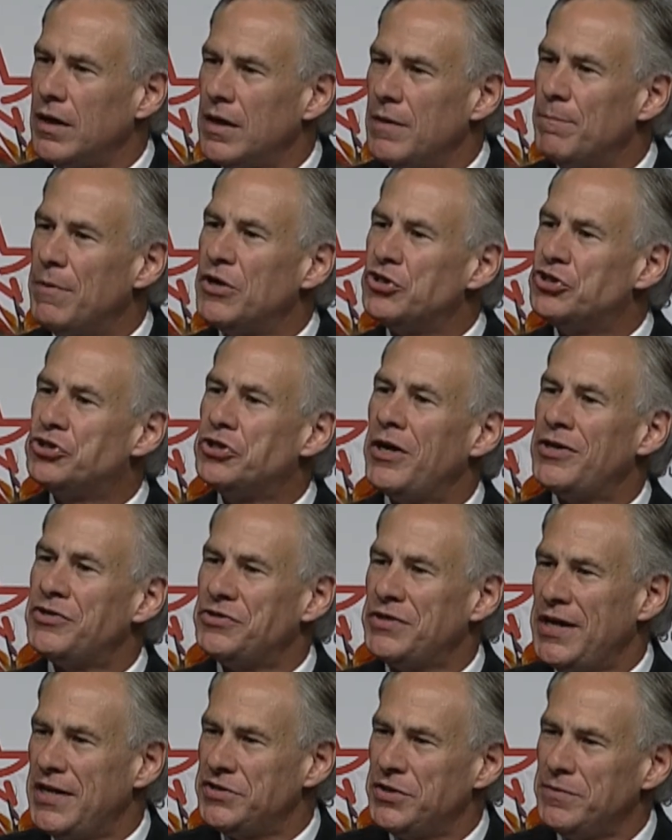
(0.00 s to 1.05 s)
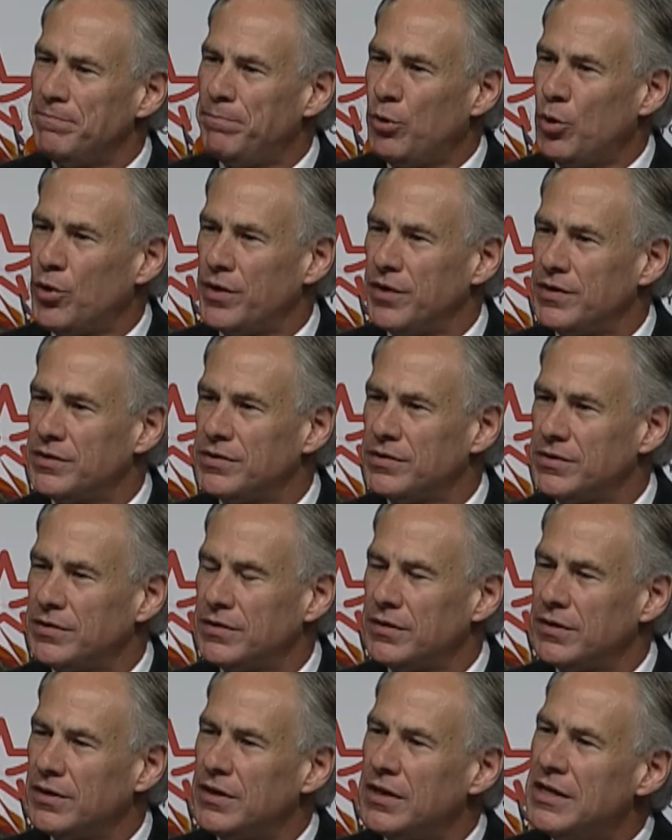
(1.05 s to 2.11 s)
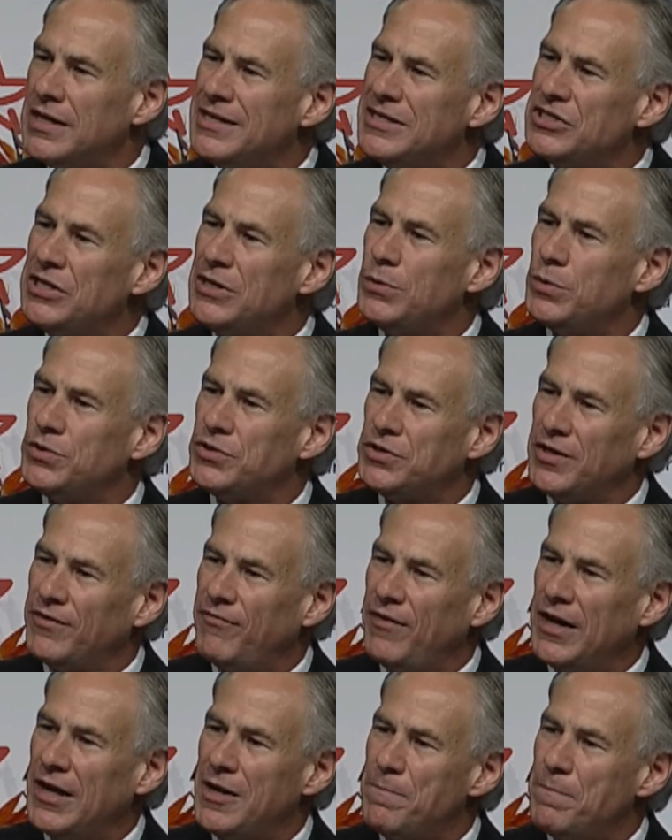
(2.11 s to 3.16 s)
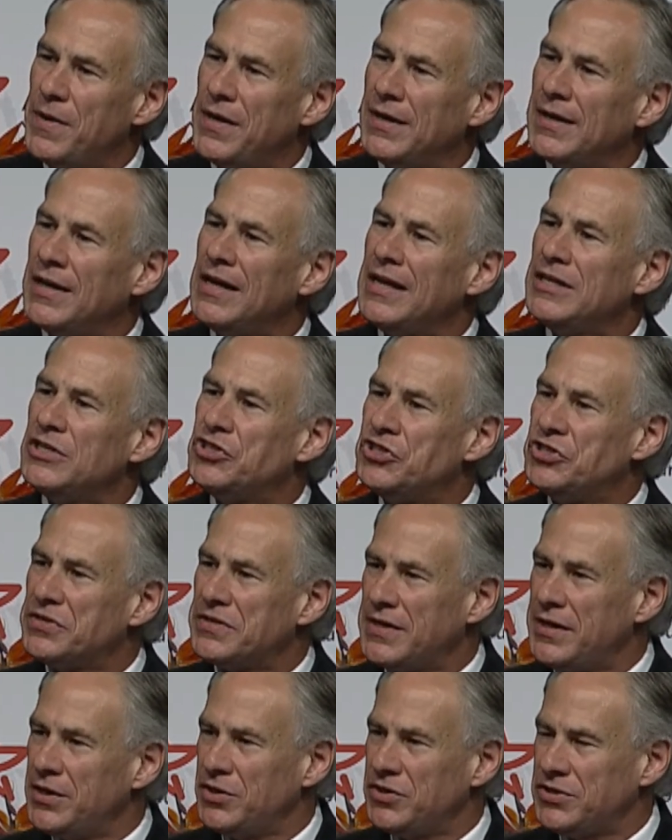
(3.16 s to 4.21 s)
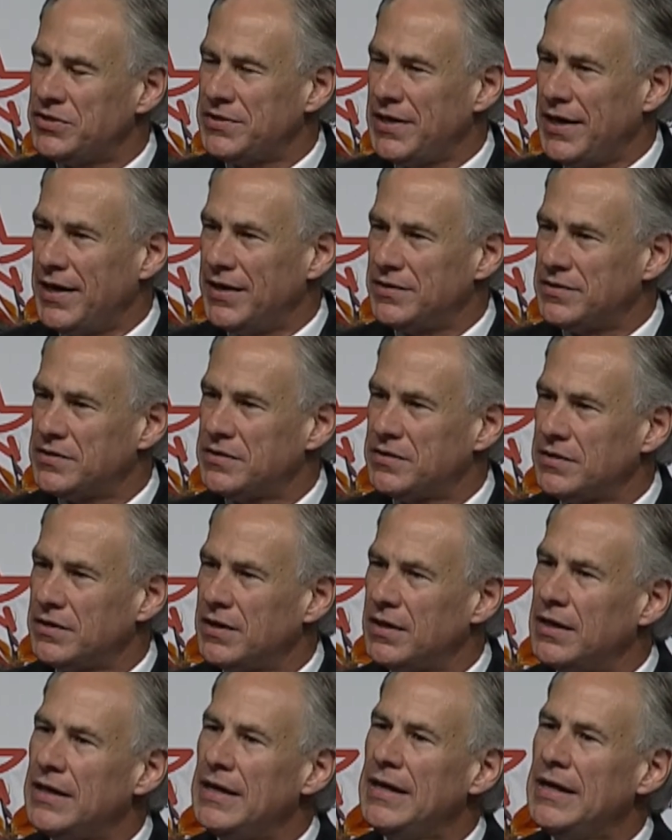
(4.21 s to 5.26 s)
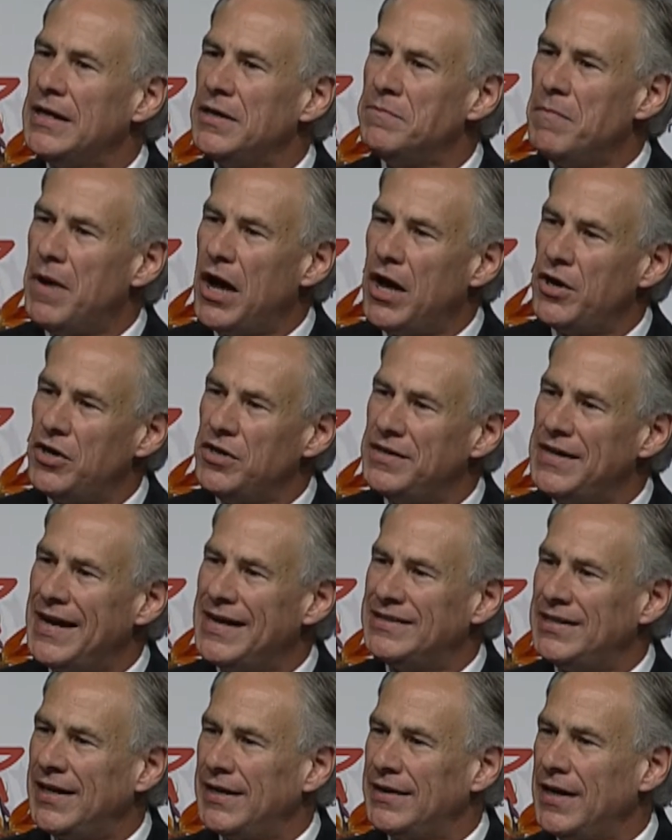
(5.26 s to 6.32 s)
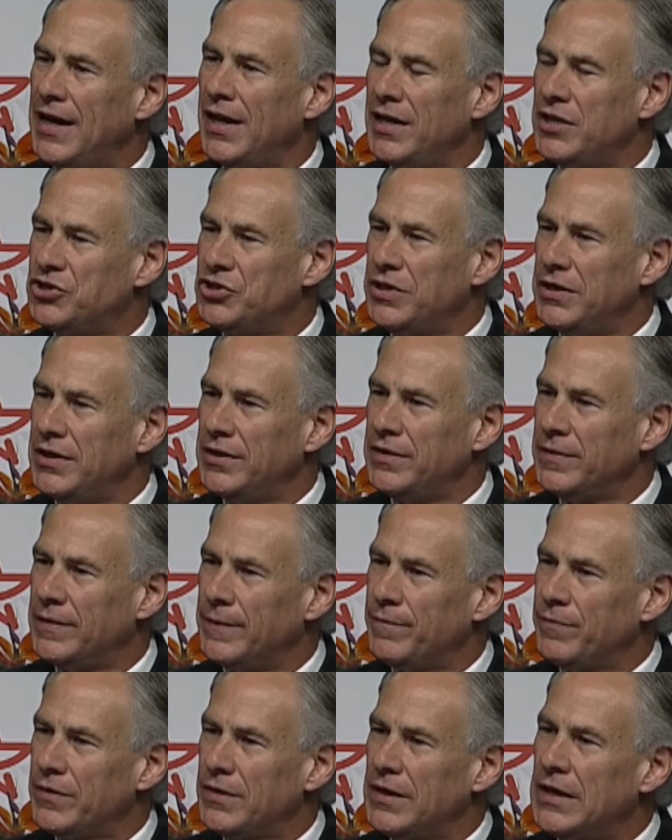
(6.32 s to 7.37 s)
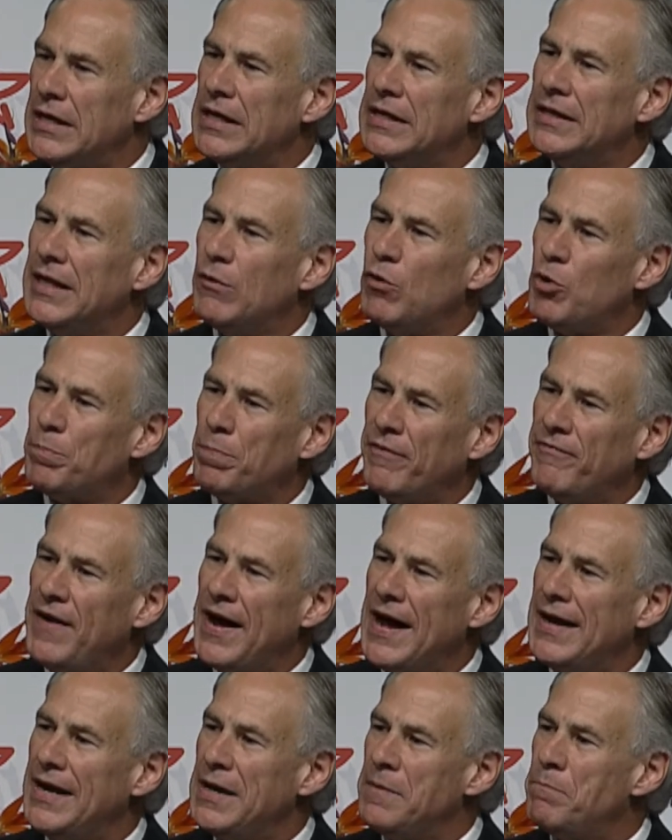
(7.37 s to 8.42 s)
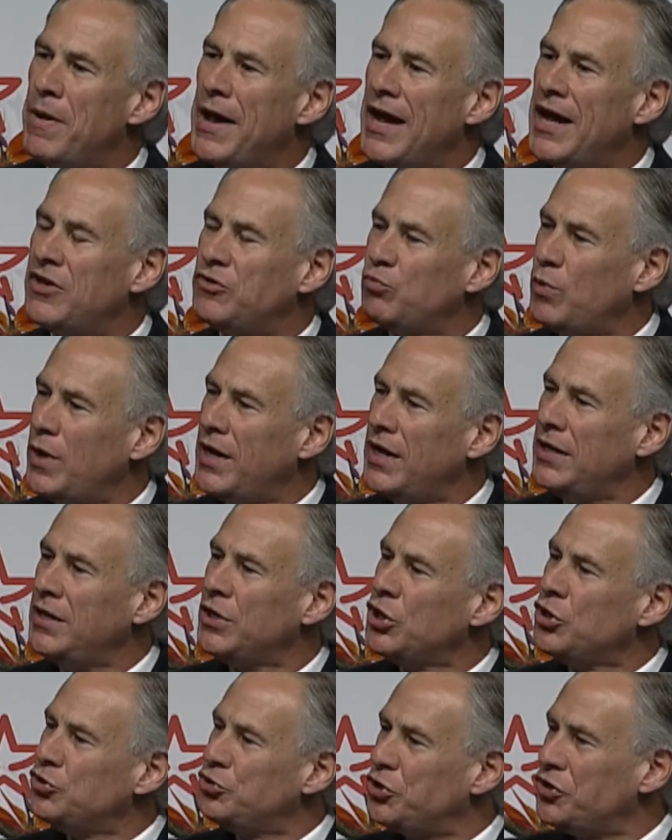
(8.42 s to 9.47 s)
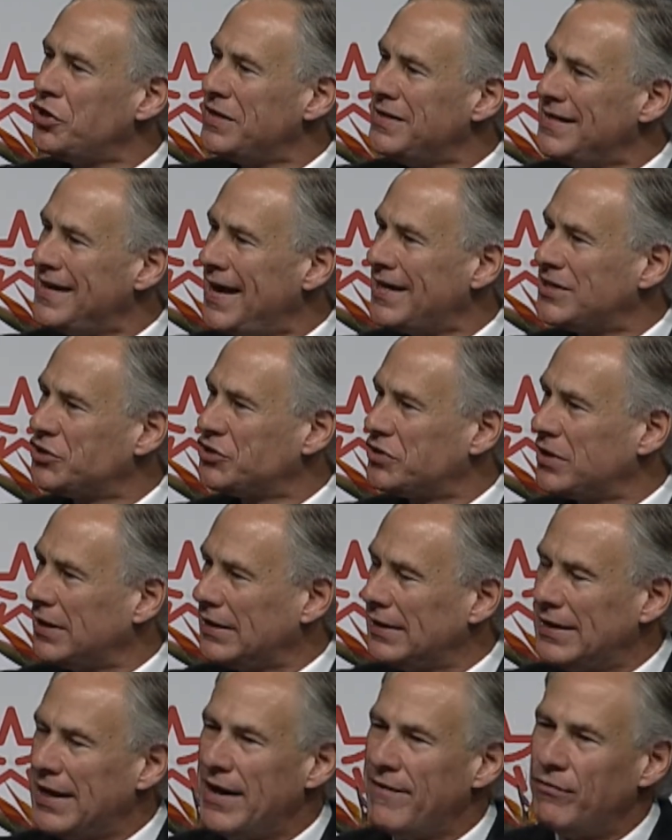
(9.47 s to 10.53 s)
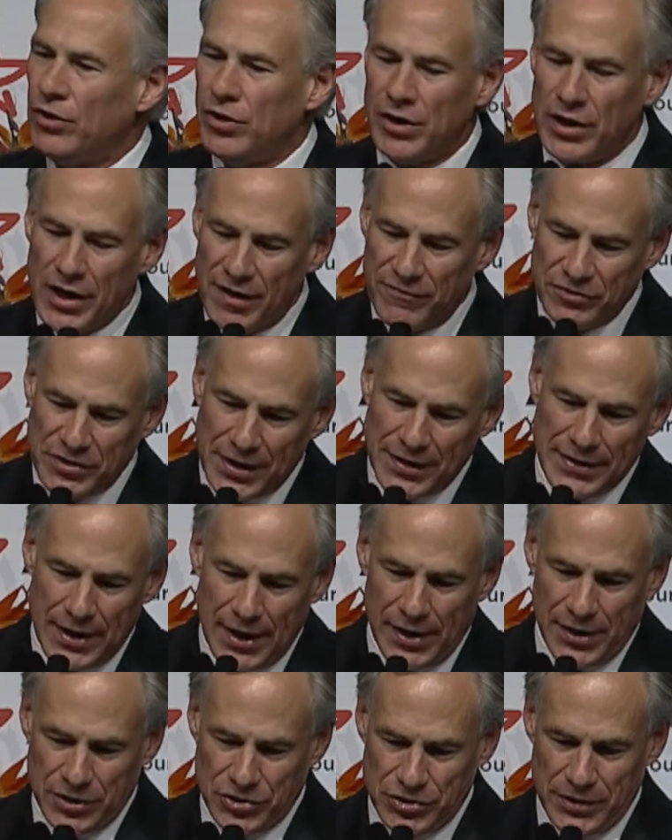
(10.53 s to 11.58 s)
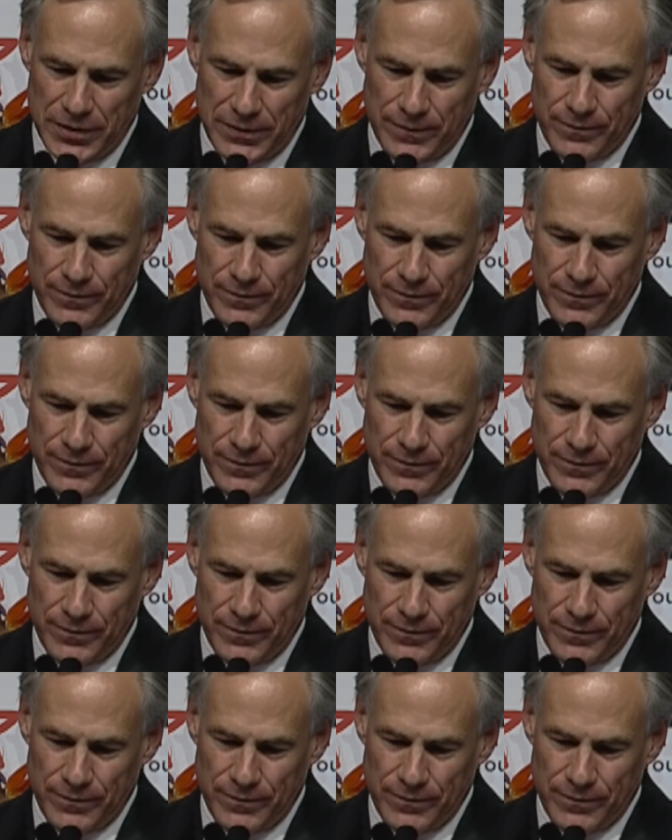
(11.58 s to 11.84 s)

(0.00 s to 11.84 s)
But just as important, she was developing skill sets in modern day technology that will provide a pathway to the next level of technology.